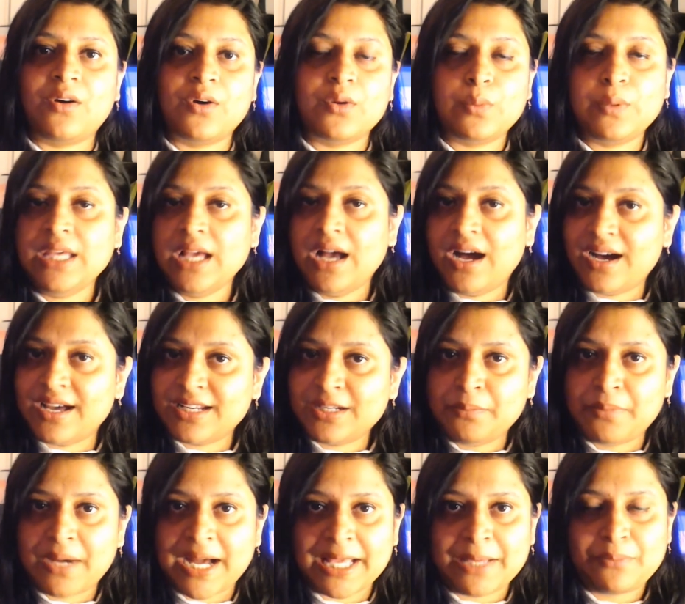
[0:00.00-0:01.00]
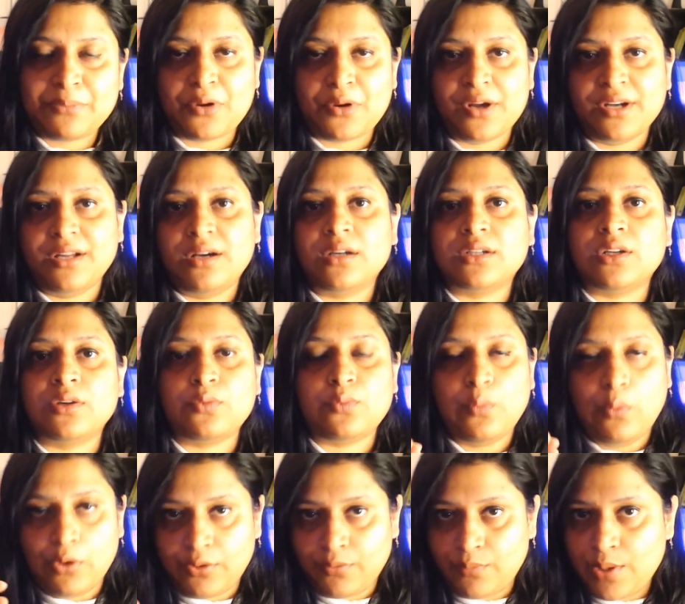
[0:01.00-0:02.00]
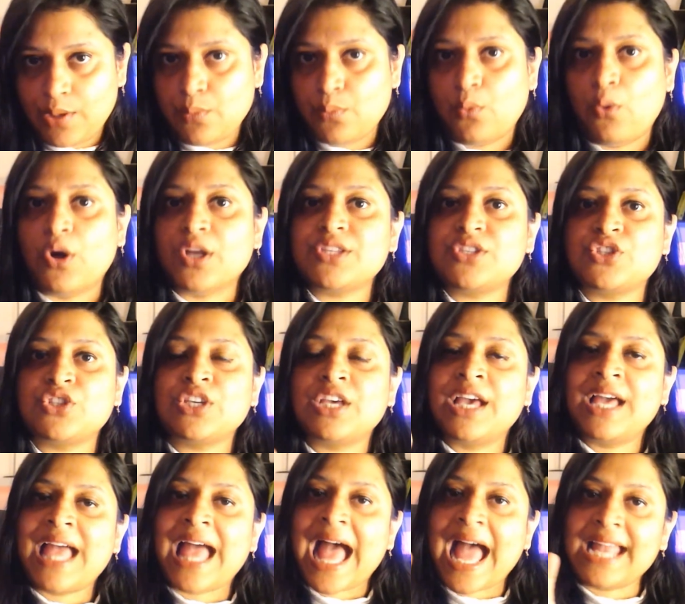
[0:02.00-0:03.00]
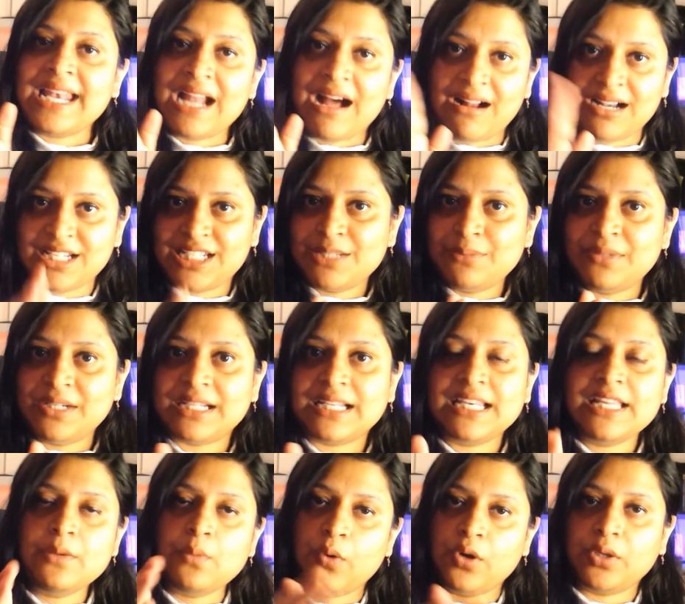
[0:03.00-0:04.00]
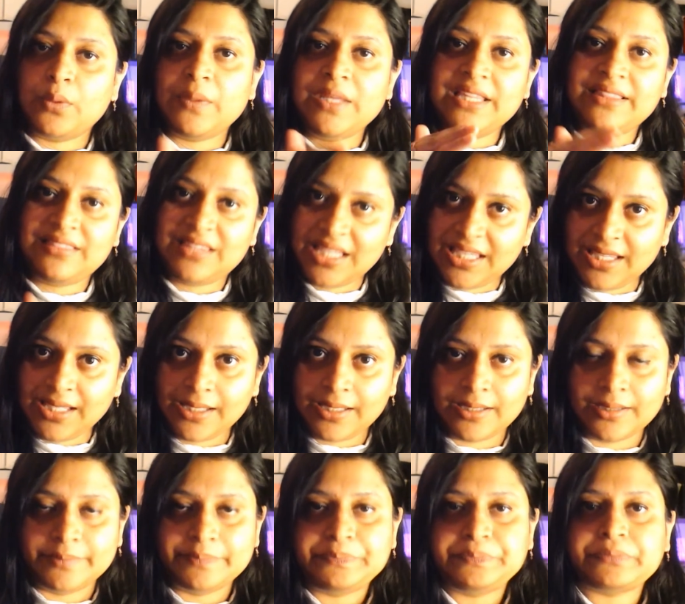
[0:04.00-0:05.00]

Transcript: or we are a byproduct of what we watch and ultimately what we think.